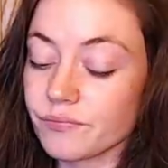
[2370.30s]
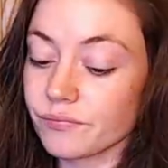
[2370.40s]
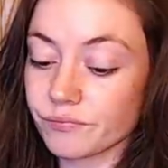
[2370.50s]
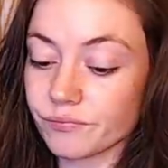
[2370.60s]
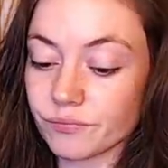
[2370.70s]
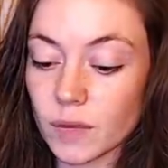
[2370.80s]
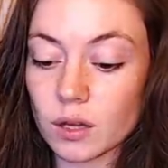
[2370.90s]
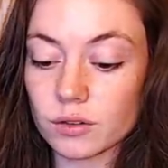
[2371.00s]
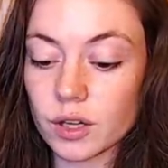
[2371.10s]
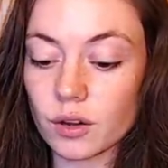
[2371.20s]
I
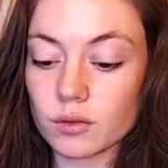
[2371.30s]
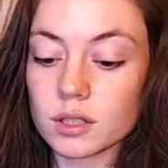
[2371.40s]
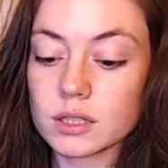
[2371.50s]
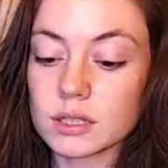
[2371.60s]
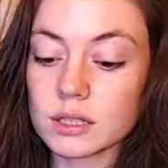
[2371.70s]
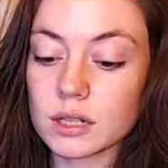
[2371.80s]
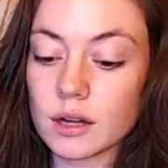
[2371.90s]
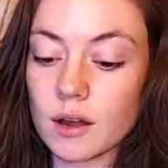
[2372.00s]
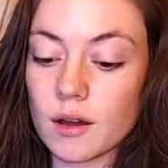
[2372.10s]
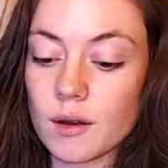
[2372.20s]
don't
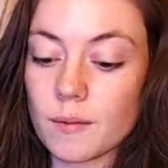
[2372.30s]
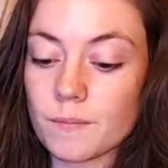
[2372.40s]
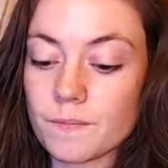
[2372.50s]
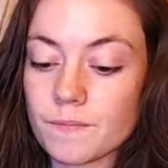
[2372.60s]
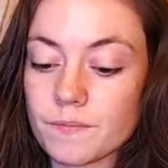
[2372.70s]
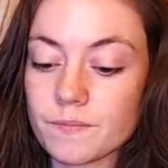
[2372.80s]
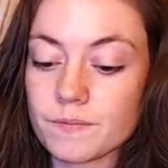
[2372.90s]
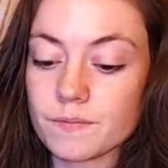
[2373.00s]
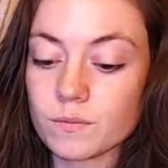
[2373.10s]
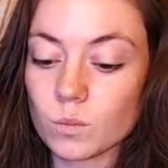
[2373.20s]
know.
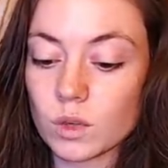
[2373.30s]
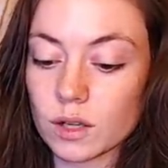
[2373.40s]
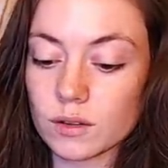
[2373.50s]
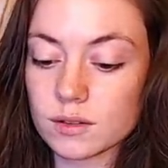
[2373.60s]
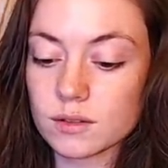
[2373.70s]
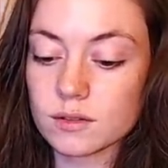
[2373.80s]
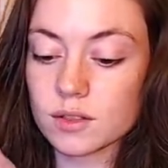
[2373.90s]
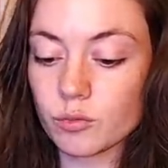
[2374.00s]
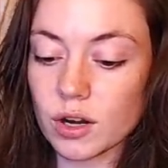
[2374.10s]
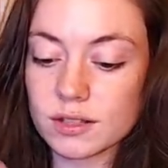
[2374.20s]
What else?
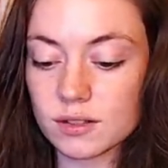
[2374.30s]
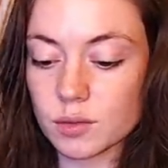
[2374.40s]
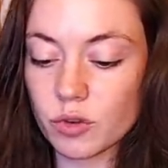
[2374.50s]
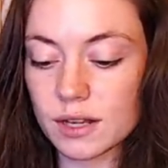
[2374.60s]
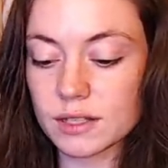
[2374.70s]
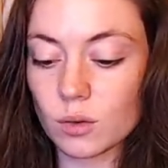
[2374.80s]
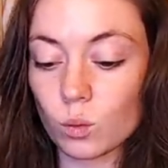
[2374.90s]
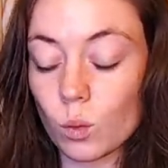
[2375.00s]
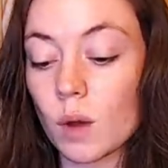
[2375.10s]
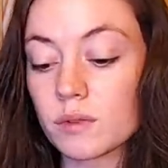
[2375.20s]
Summarizing.
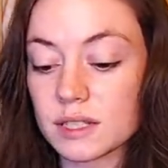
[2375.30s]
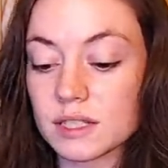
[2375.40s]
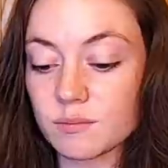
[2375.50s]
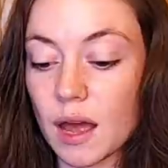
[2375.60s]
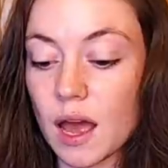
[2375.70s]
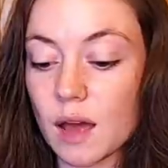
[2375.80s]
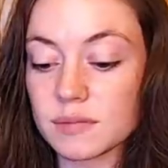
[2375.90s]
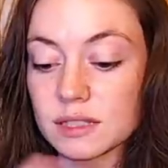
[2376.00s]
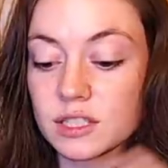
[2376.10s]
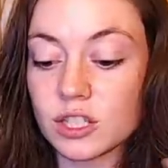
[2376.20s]
What was his mom's
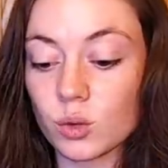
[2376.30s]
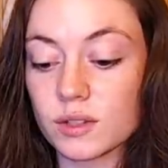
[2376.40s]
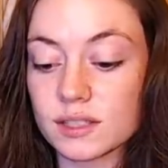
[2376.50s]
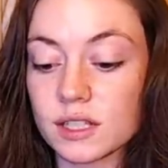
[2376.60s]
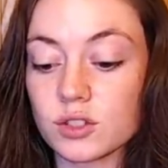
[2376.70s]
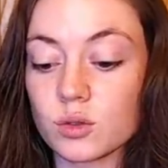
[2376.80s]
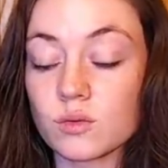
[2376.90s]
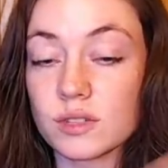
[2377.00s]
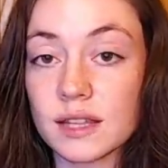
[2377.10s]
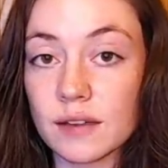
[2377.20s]
deal with C2?
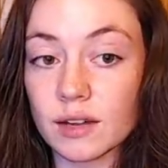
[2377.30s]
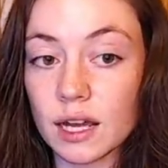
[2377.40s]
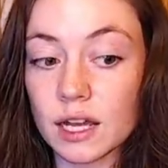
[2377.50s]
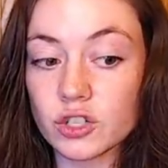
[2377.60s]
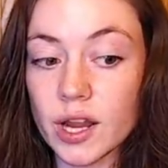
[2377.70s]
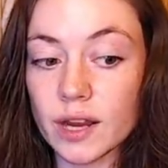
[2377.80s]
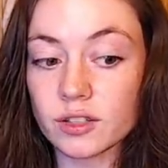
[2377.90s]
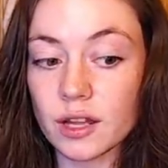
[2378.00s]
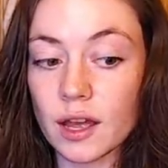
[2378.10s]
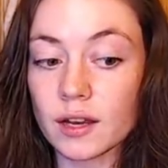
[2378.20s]
Did they have a contract or
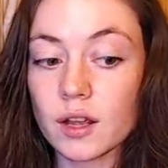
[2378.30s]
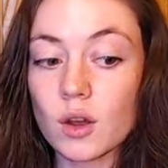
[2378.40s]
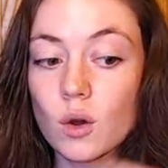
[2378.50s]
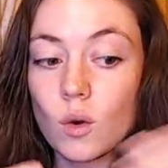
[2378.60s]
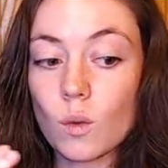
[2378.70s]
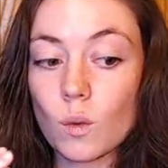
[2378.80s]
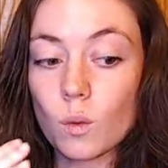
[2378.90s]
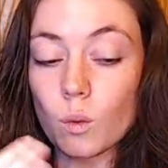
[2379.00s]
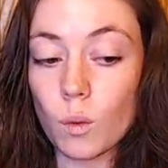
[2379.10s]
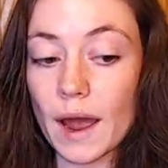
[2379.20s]
not?
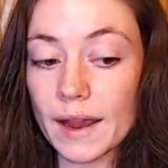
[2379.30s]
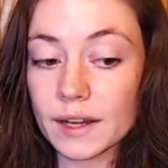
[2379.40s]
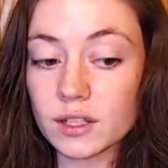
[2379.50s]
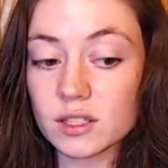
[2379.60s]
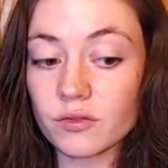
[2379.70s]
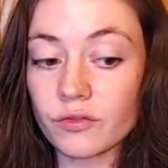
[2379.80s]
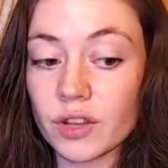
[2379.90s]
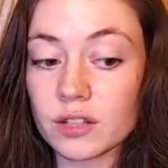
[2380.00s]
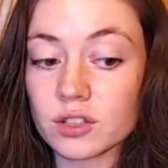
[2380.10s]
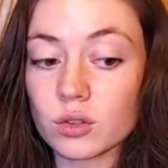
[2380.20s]
Why do
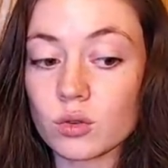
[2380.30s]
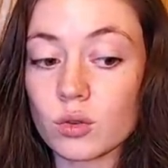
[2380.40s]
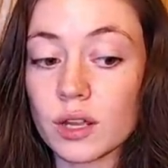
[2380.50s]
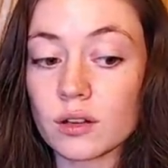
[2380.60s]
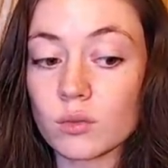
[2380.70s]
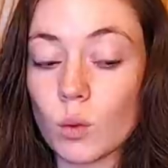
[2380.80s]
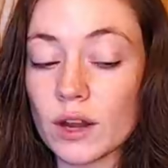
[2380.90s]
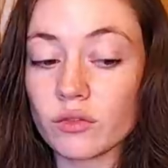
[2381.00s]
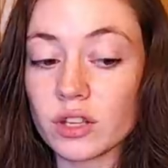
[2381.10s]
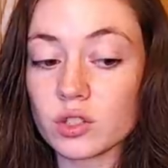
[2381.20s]
V2
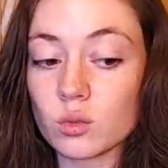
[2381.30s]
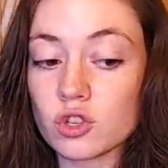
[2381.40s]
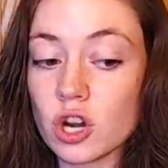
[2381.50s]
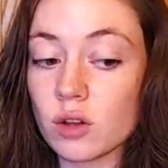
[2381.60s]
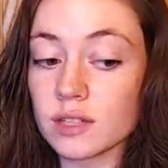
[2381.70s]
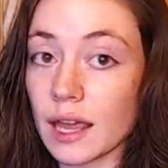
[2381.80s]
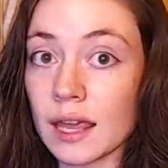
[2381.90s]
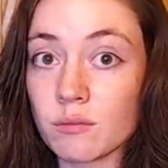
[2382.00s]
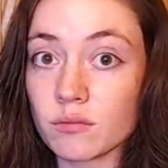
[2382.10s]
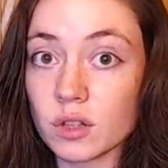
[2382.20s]
and Charles
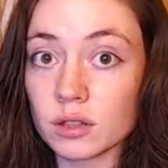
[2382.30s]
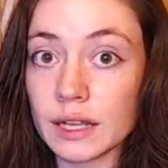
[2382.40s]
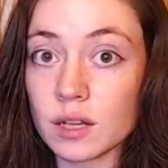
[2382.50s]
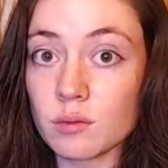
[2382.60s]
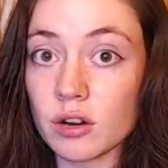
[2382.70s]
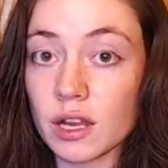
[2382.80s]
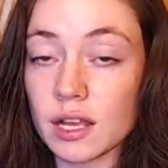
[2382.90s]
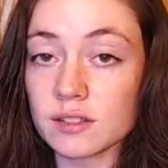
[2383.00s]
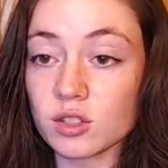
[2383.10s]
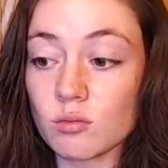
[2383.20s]
hate Lady Marianne
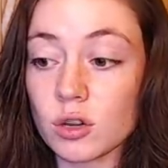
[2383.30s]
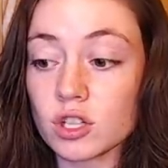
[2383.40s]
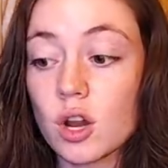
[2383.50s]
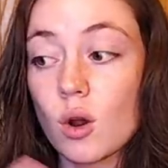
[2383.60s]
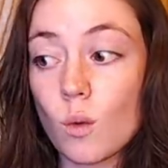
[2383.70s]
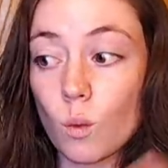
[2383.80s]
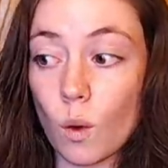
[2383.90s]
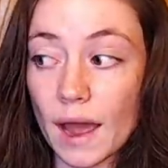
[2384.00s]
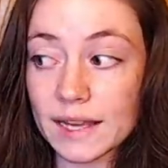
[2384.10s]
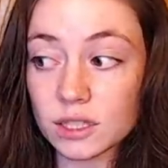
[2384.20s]
so much?
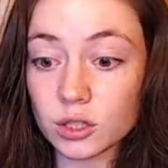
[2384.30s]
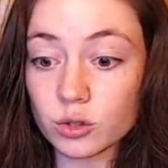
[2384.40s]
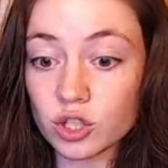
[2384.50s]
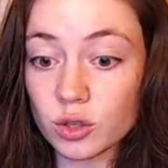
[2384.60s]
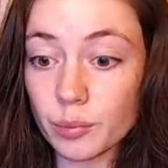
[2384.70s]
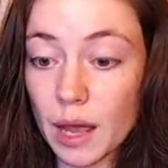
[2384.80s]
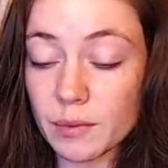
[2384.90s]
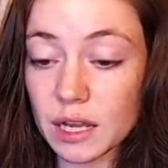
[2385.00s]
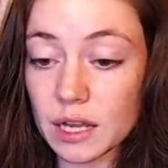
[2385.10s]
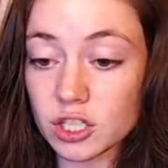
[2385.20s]
Why is Lelouch an
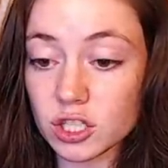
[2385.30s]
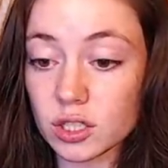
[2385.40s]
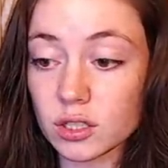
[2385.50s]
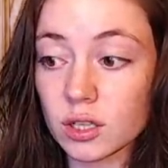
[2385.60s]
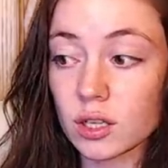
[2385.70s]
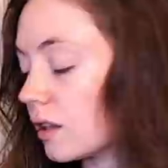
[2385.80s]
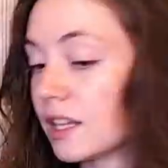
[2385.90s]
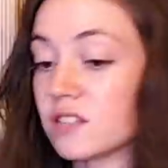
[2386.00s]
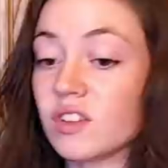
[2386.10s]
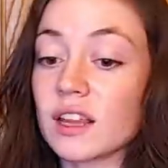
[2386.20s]
abomination?
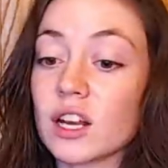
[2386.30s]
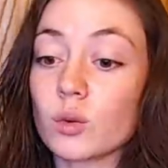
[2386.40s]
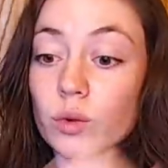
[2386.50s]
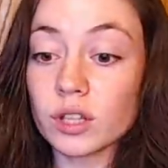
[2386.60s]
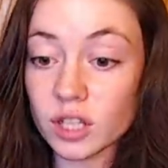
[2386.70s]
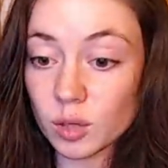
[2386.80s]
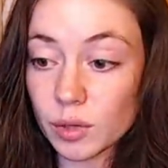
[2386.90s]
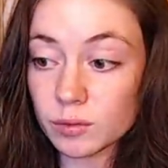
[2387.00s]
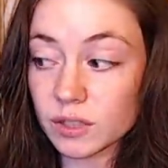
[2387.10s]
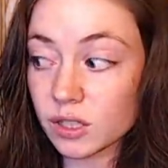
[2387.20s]
Is Violetta really going to be
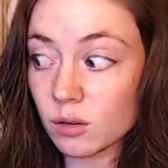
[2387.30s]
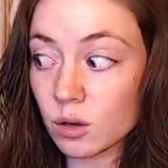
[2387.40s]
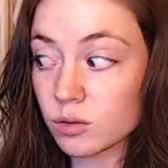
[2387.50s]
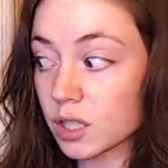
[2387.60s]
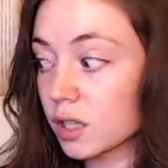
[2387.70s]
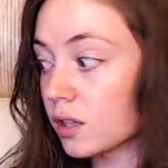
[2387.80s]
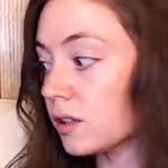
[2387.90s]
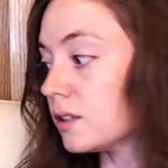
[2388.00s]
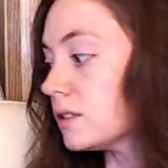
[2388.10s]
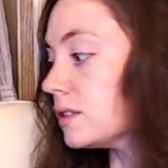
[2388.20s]
able to kill Ogi?
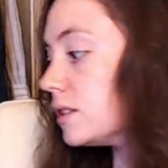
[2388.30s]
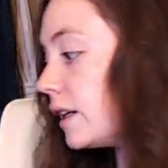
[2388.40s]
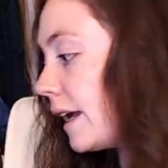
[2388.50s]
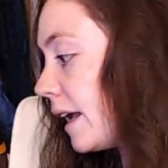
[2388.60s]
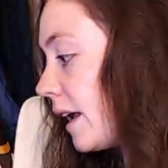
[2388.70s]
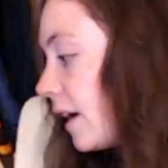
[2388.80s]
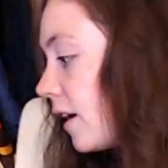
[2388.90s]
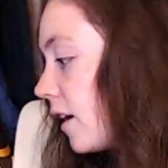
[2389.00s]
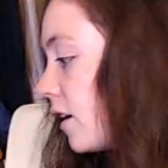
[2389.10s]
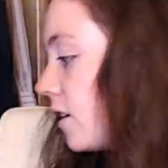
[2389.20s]

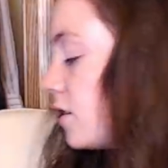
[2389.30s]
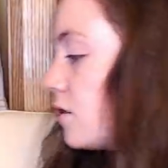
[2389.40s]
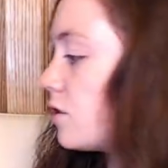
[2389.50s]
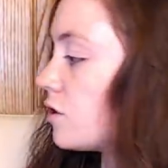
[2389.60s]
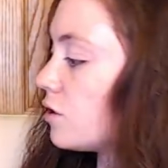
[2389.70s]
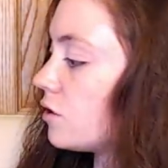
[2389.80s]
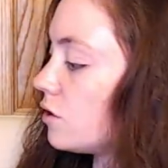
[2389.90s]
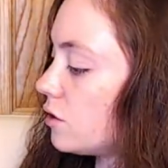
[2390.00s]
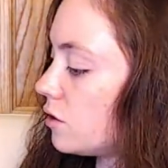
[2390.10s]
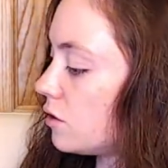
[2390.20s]
And
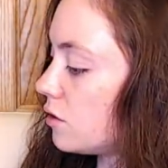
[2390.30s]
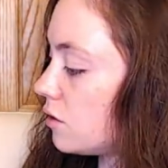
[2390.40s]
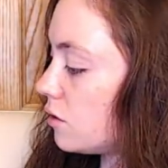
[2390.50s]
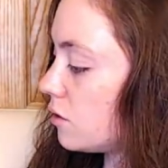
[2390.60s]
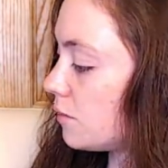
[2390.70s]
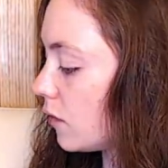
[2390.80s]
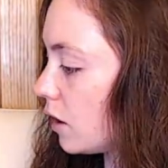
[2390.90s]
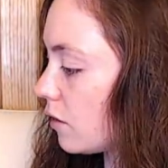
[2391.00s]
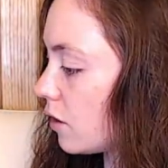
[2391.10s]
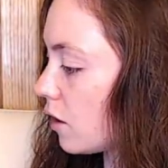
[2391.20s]

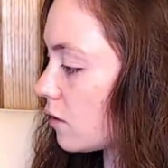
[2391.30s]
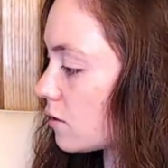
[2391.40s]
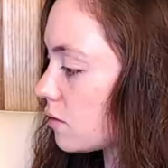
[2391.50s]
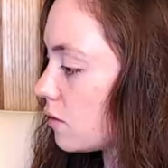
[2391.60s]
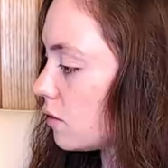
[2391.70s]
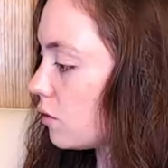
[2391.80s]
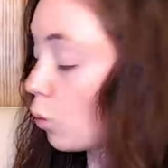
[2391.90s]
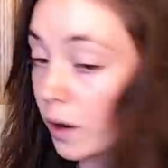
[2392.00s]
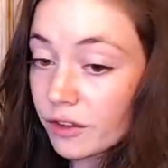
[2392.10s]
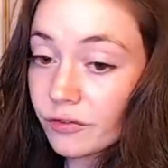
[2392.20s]
anything else?
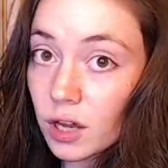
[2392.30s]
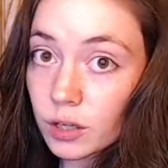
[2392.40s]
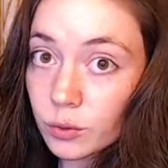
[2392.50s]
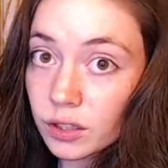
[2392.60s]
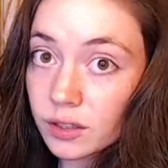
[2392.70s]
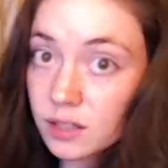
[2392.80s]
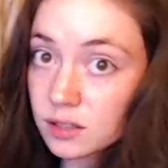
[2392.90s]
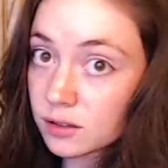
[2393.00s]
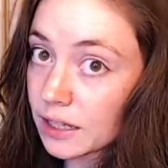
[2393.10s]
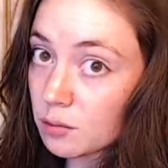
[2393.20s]
where the fuck really is
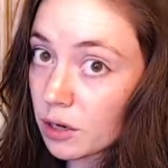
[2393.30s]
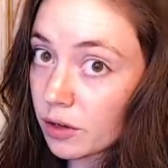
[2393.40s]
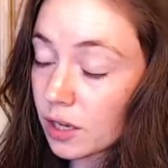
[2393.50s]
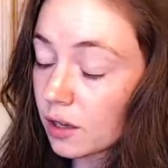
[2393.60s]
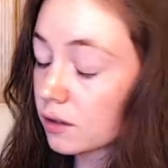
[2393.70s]
Lady Marianne?